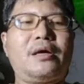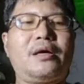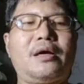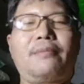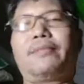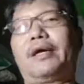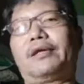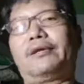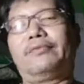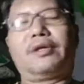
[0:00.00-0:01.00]
a blade
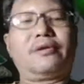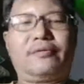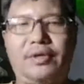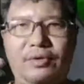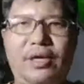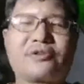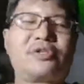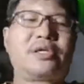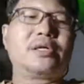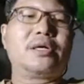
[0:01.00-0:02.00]
when you're
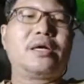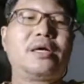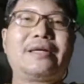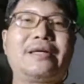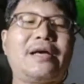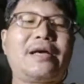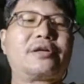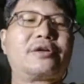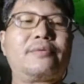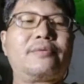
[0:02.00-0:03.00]
actually a
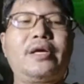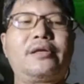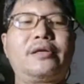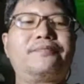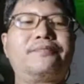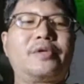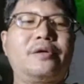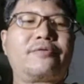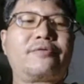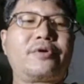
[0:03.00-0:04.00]
designer of a blade.
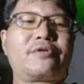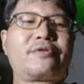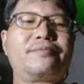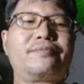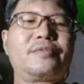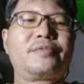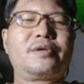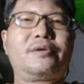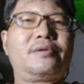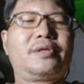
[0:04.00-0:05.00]
Of course,
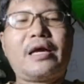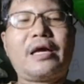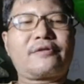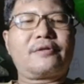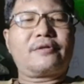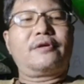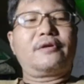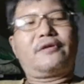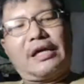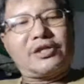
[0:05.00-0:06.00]
the next
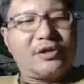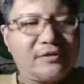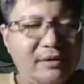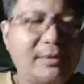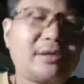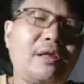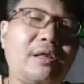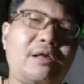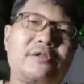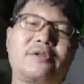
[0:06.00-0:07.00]
stage is the
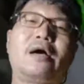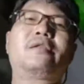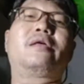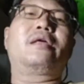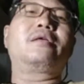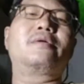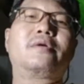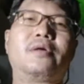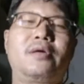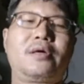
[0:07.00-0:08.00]
materials gathering.
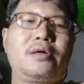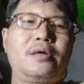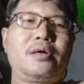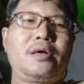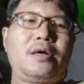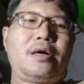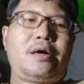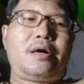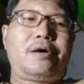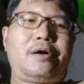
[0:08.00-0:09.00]

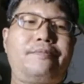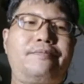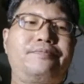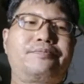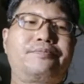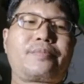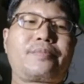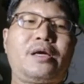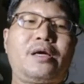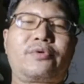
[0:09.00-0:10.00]

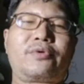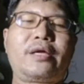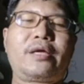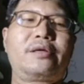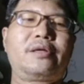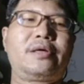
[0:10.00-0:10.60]
As we said,